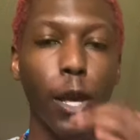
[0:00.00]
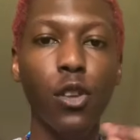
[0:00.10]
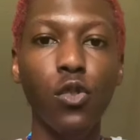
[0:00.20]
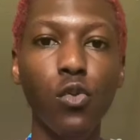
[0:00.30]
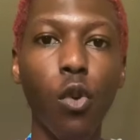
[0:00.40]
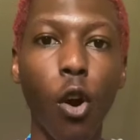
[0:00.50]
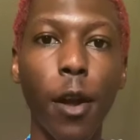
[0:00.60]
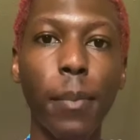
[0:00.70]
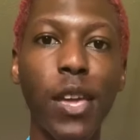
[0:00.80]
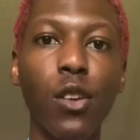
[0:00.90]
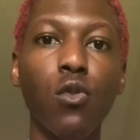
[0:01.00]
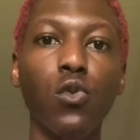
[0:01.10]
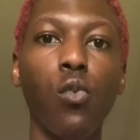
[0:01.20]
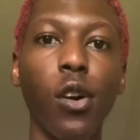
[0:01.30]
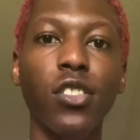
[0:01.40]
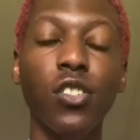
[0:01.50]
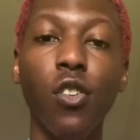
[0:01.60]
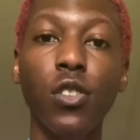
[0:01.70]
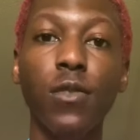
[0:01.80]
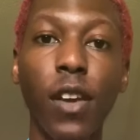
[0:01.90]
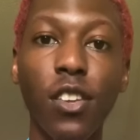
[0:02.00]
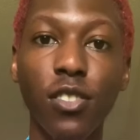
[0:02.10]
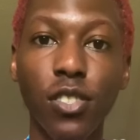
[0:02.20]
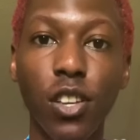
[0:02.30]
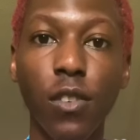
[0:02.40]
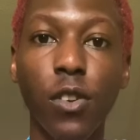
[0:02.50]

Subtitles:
You are a being who's wanting to cultivate yourself,